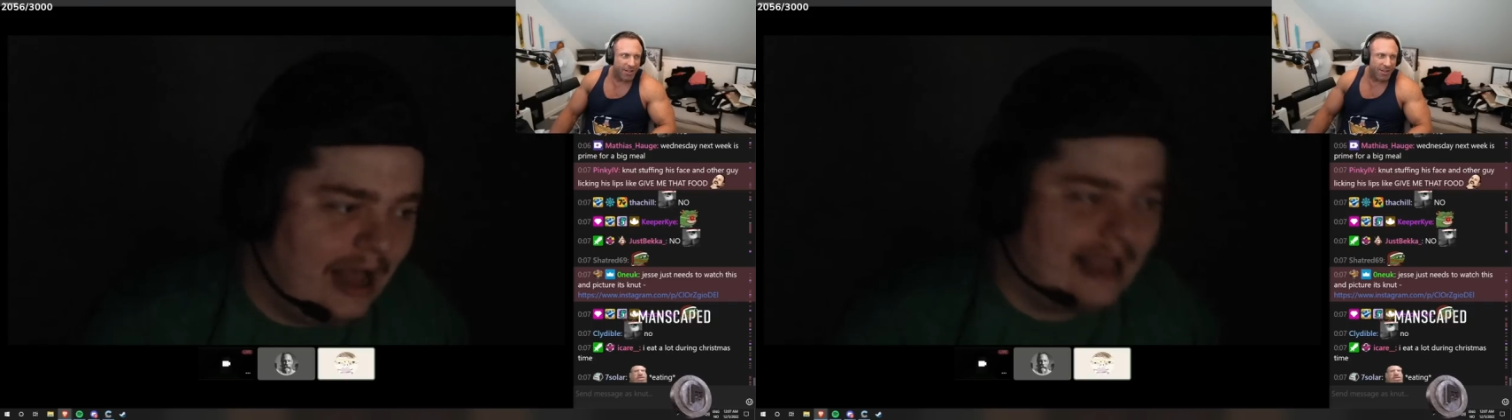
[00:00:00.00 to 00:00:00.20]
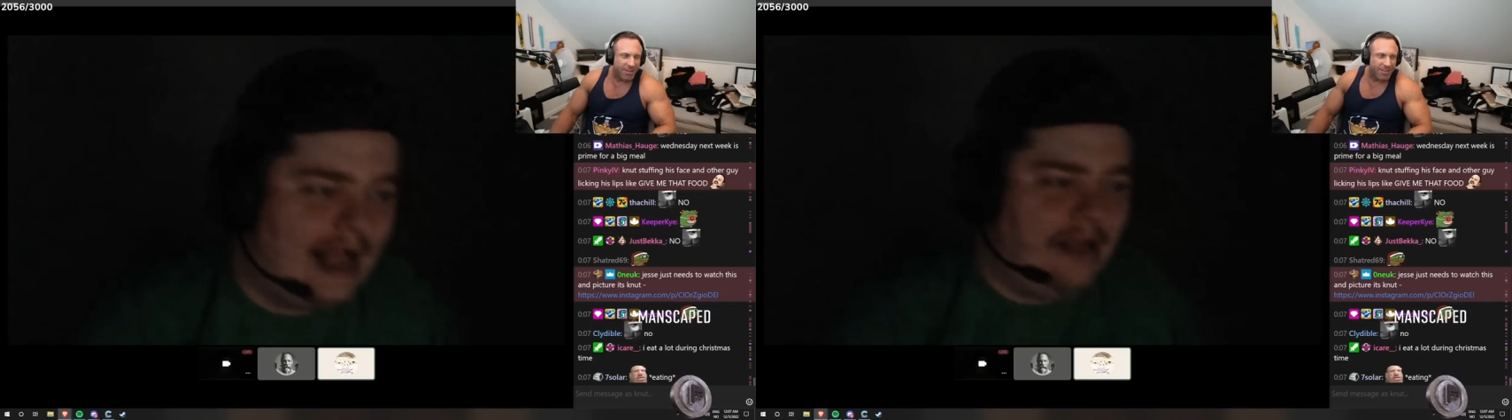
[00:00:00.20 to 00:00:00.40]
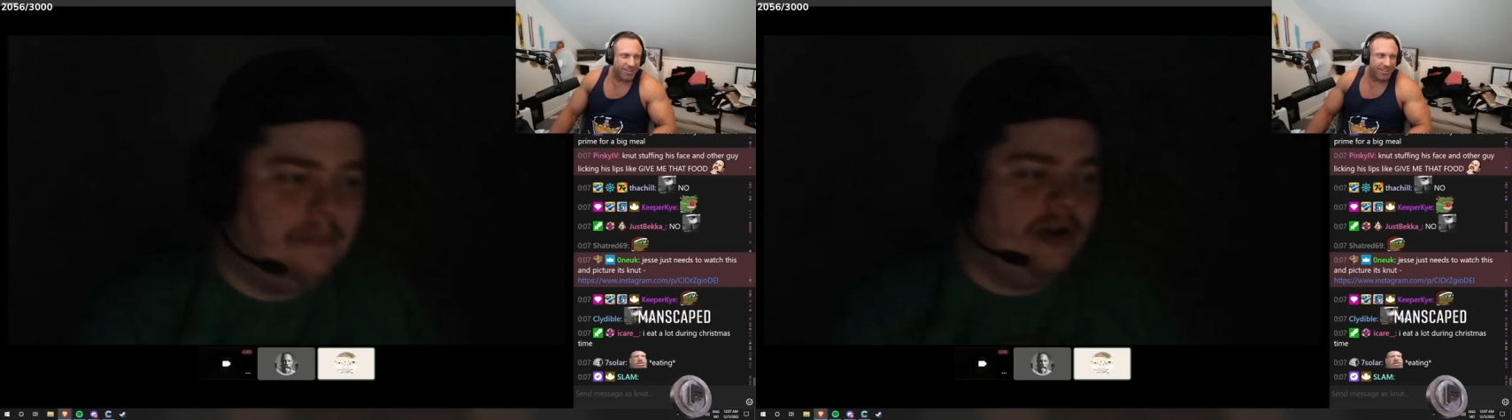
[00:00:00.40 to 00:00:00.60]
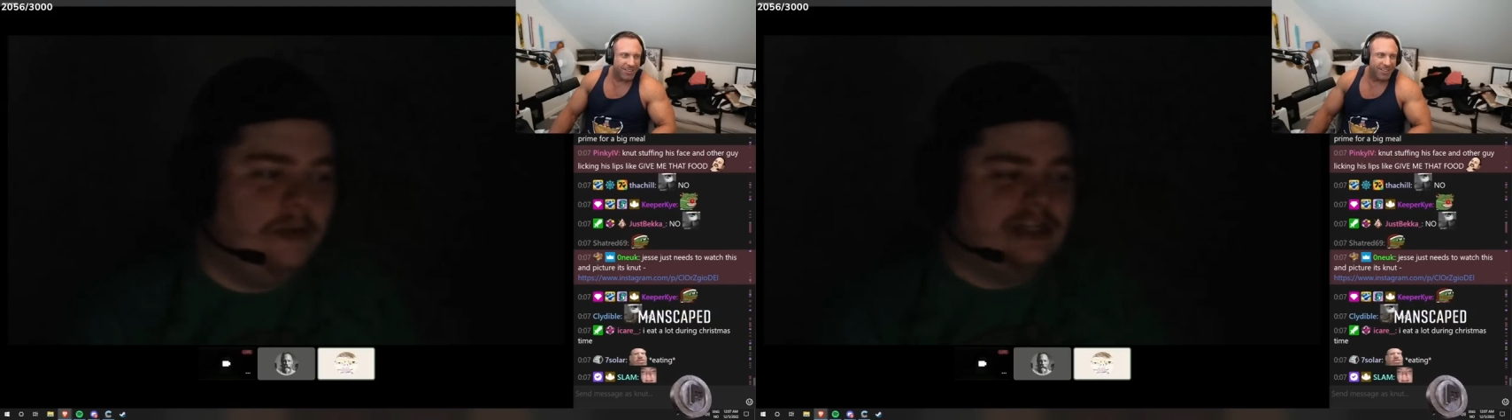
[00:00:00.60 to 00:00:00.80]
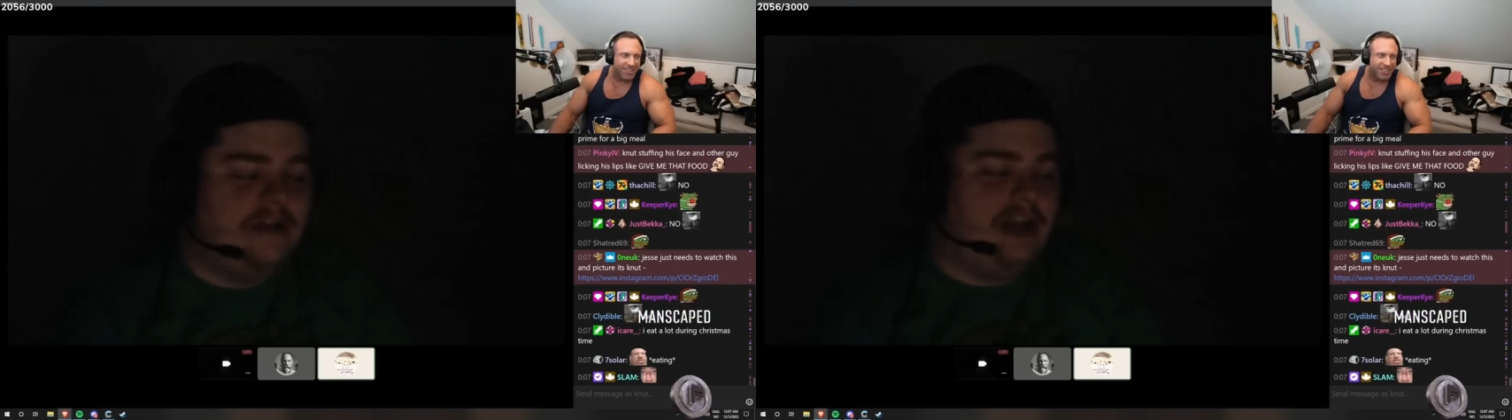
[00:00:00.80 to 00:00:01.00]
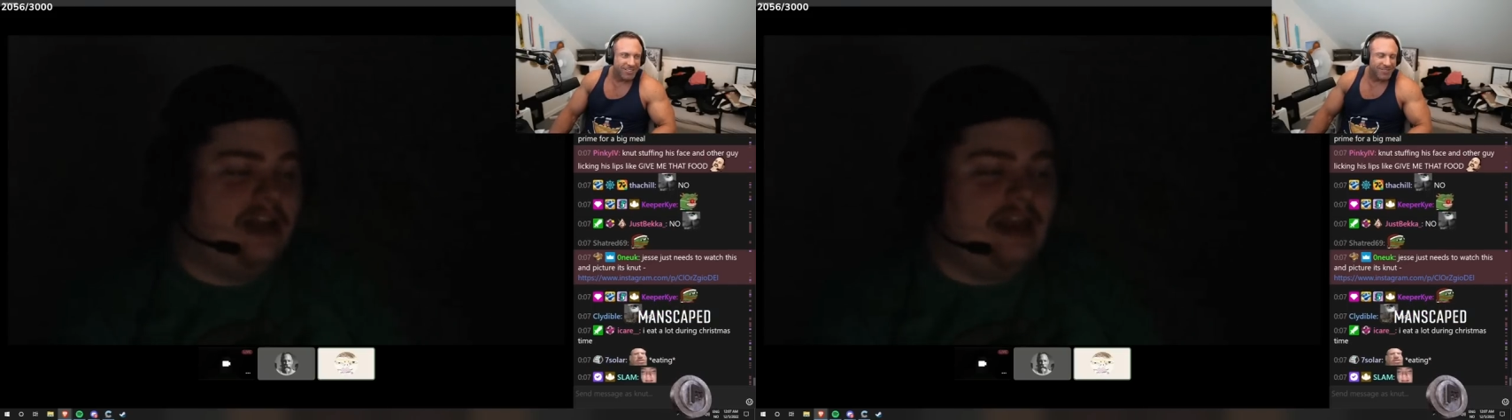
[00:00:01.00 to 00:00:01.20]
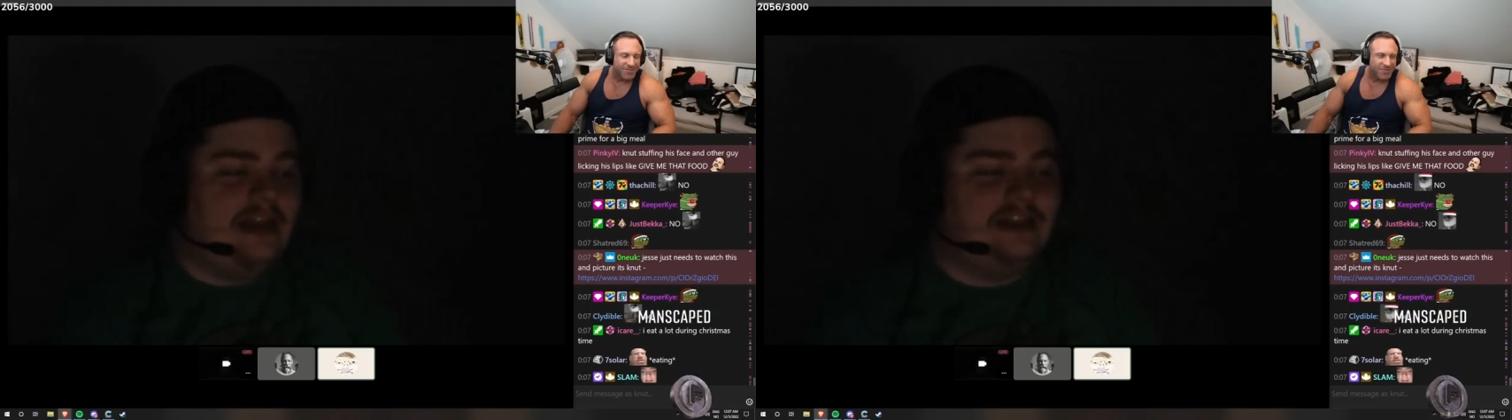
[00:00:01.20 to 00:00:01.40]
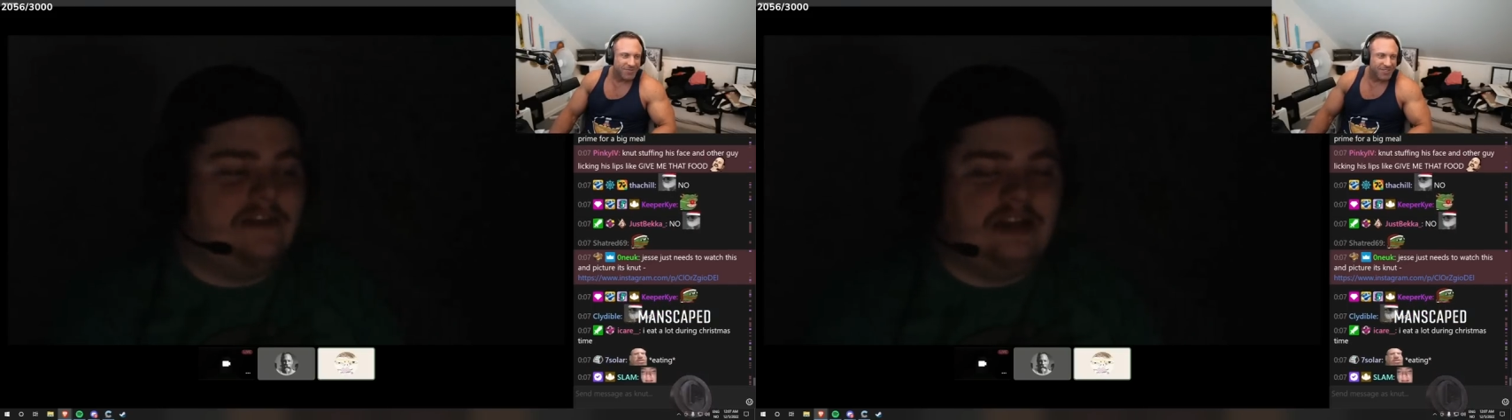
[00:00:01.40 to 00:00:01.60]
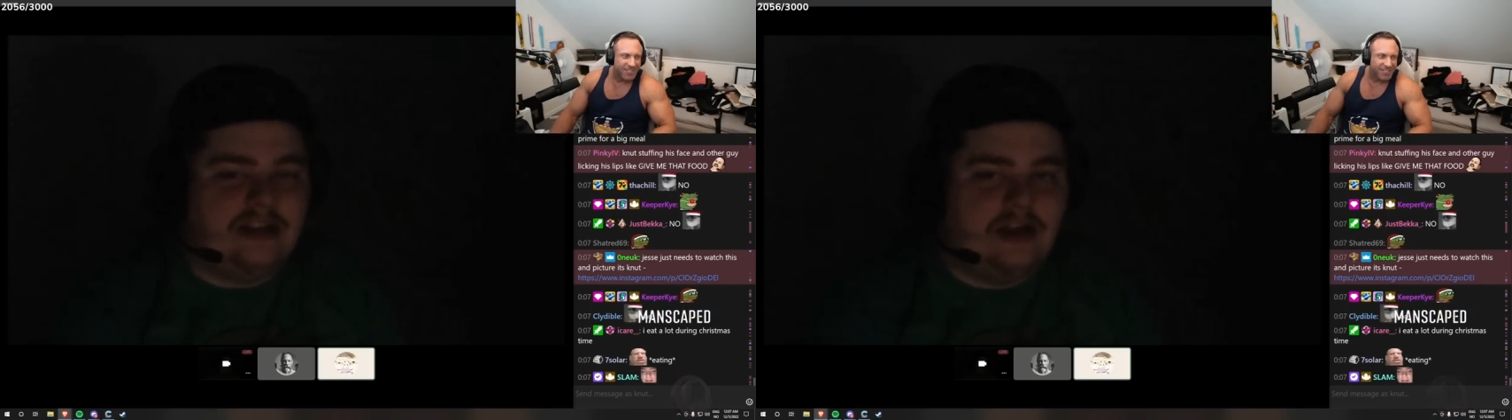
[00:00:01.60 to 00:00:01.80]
I pretty much have like a Thanksgiving